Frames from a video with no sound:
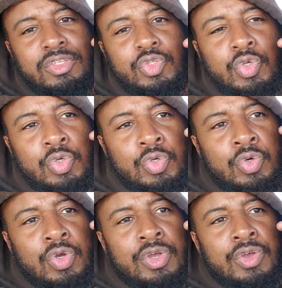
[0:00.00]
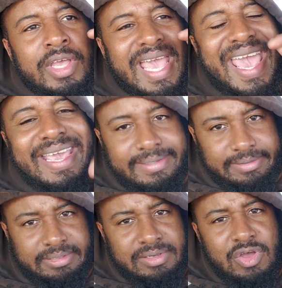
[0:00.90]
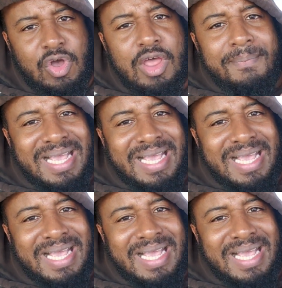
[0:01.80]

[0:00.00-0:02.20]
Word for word: to hate on